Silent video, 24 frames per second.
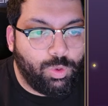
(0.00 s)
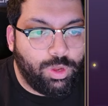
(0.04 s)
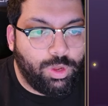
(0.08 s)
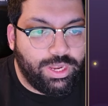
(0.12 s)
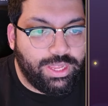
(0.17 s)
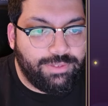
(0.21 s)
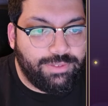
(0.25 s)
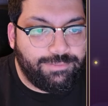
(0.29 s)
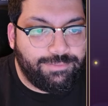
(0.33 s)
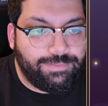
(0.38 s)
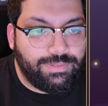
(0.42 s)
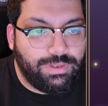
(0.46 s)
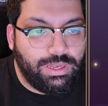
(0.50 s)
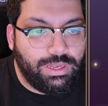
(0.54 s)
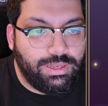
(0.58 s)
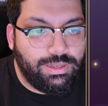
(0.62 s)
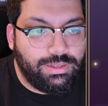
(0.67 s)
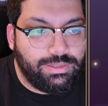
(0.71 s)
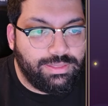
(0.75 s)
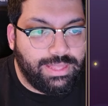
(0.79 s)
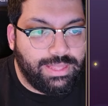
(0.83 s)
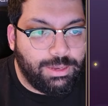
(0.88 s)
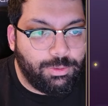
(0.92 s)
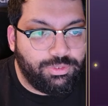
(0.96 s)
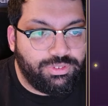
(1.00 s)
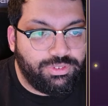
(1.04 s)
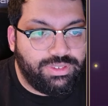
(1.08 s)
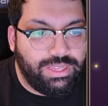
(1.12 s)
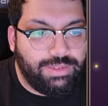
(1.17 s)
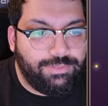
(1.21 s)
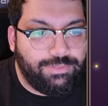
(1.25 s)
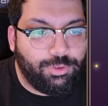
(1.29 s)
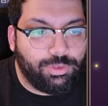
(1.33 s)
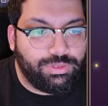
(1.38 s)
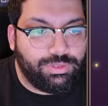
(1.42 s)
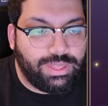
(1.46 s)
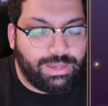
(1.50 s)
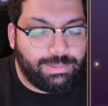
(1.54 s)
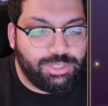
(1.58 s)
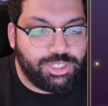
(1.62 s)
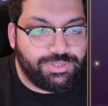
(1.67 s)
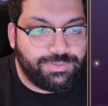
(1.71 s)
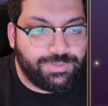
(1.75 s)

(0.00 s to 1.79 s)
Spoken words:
What if there was default damage